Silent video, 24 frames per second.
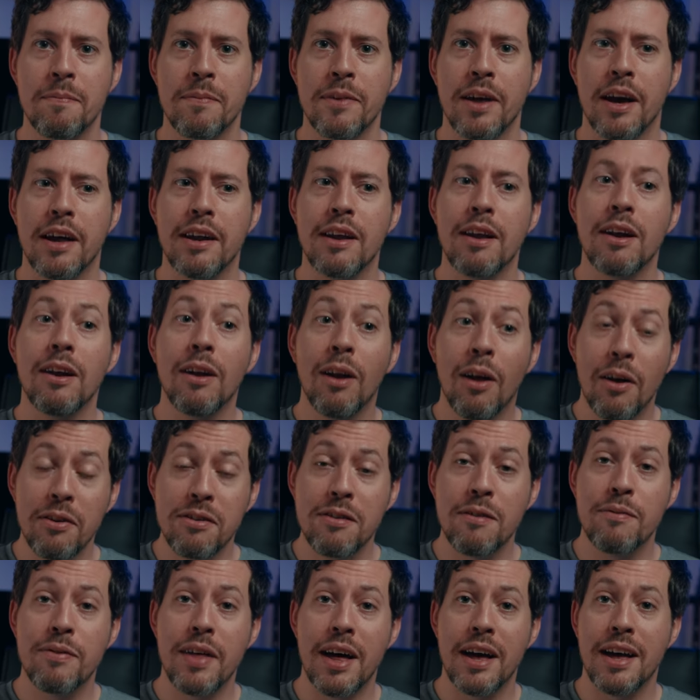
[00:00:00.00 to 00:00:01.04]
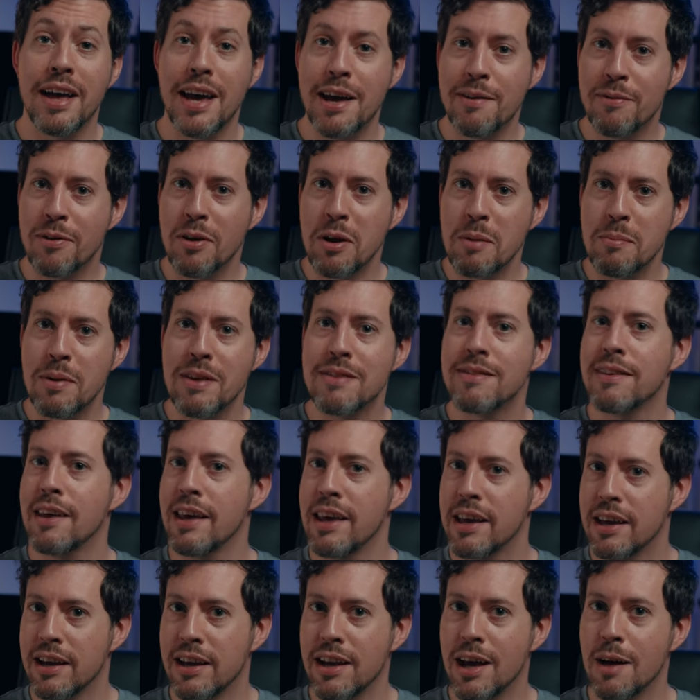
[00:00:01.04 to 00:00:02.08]
and a lot of that headroom is
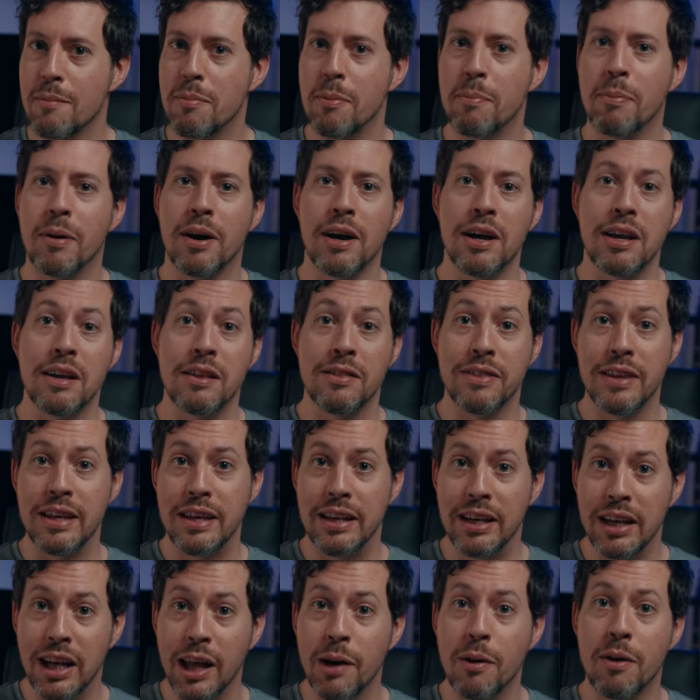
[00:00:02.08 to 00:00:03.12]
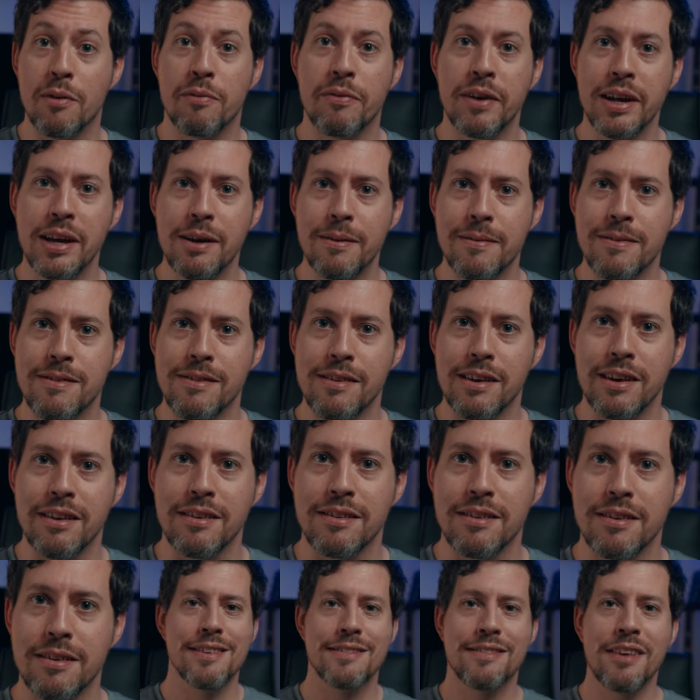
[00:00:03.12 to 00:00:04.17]
taken up by the lower
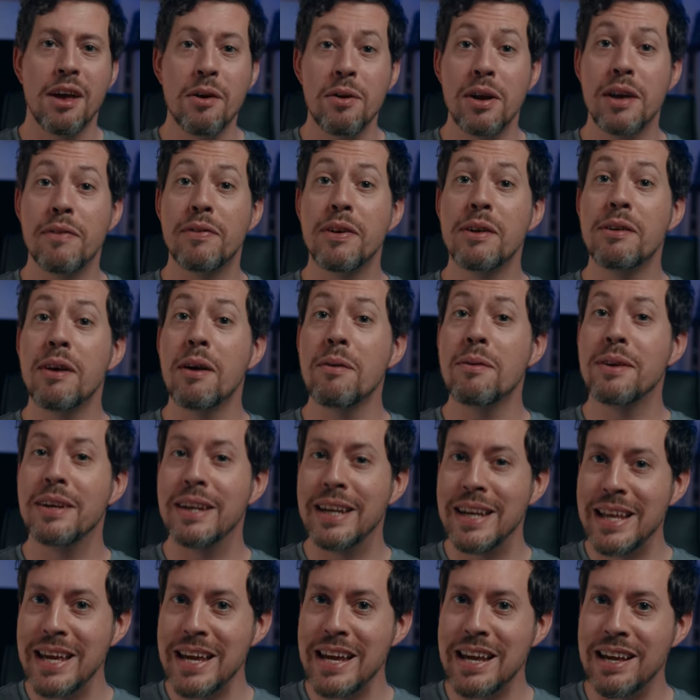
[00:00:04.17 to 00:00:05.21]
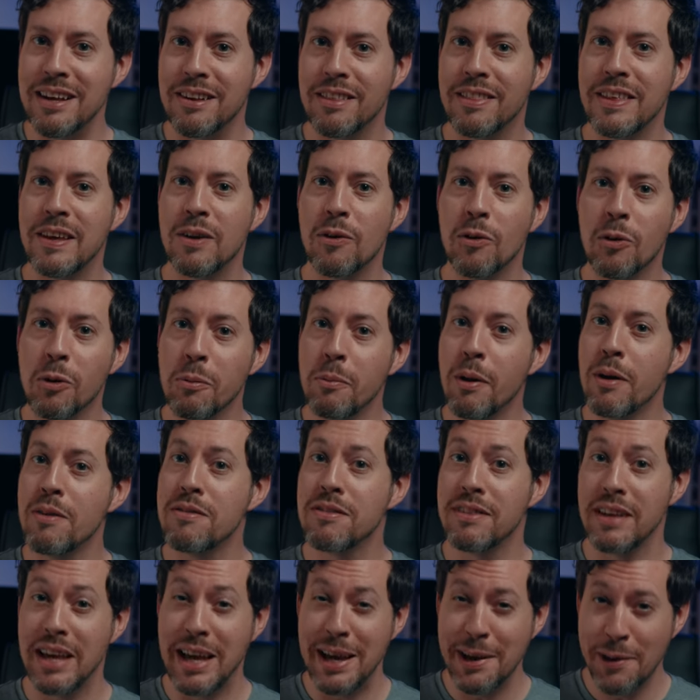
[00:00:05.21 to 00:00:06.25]
frequencies. So if you don't need the
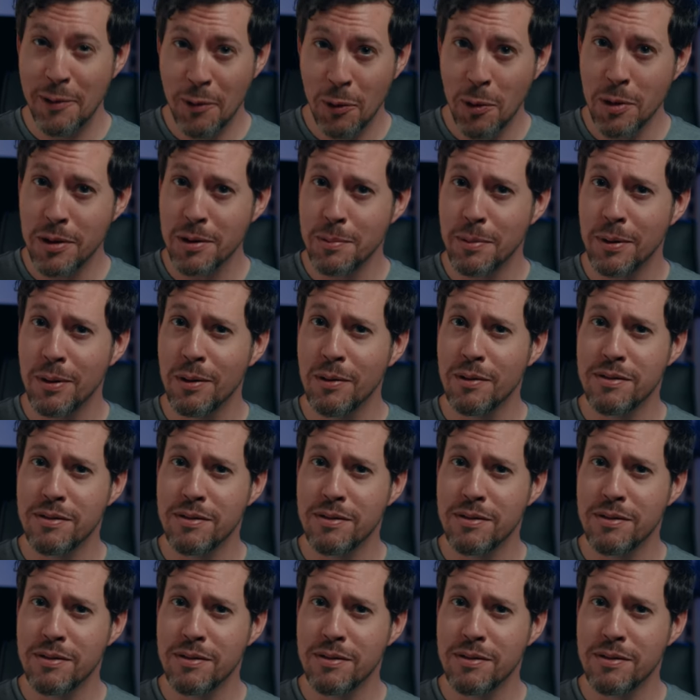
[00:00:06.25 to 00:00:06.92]
almost inaudible